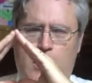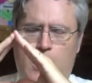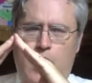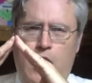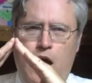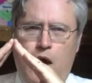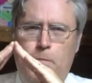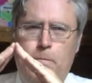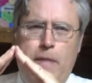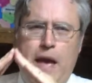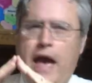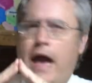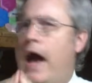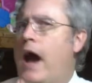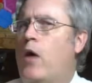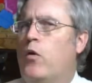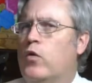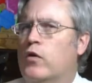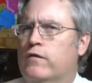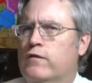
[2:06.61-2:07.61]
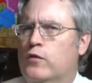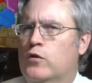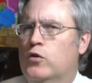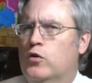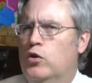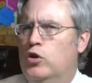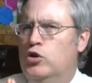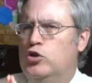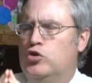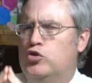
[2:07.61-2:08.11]
a powerful
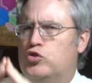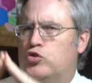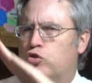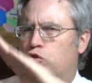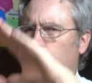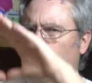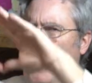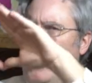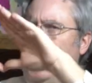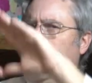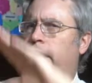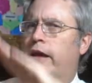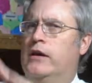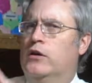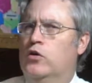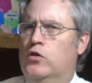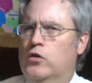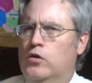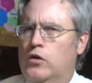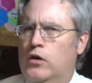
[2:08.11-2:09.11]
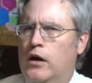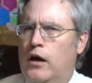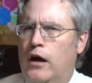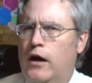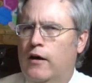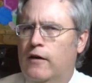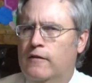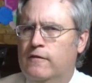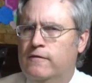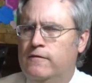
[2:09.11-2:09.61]
triangle
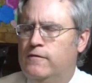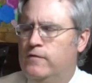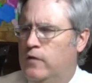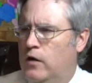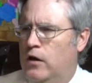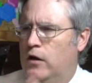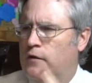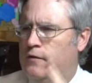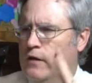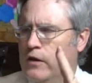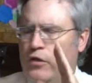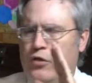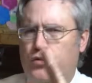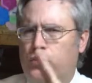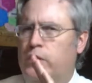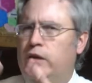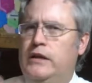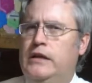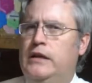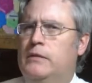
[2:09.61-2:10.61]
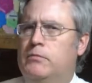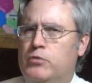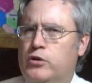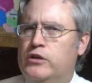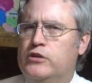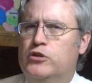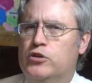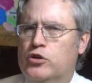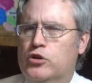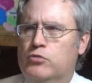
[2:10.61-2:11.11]
of a 3D
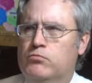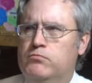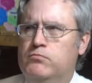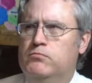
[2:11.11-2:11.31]
printer